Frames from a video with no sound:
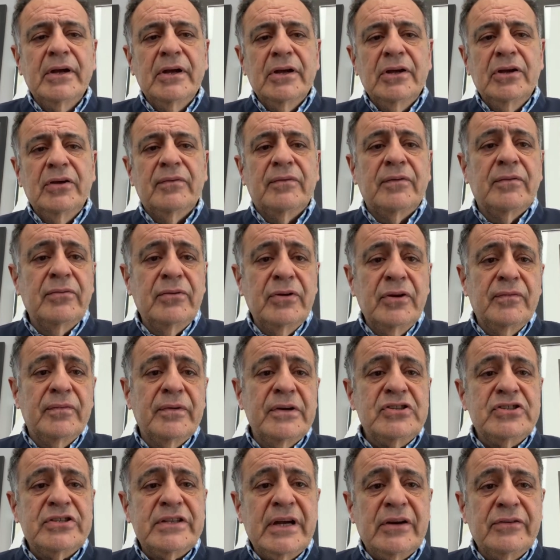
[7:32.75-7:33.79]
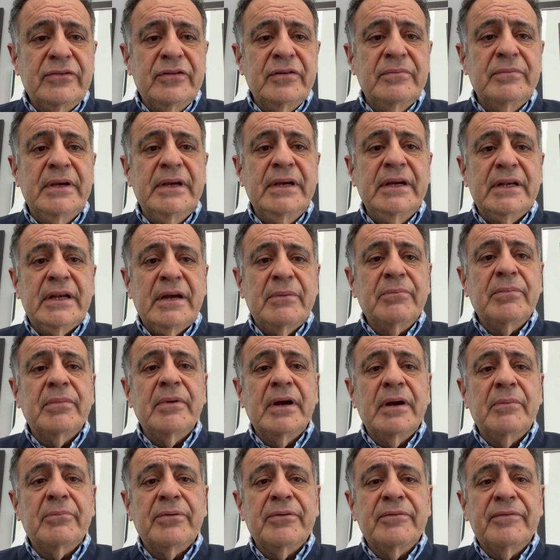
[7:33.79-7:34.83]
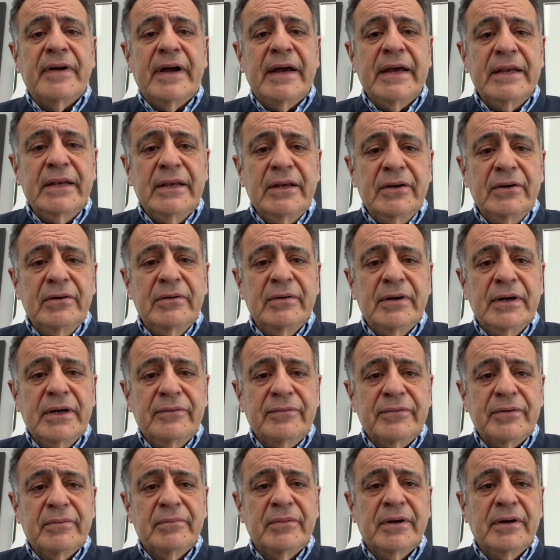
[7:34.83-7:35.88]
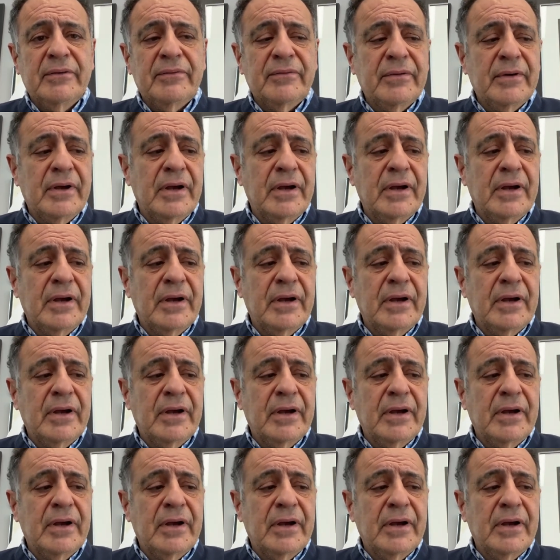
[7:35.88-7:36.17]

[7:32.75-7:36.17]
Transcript: You've reached out to me, and I'm providing you from a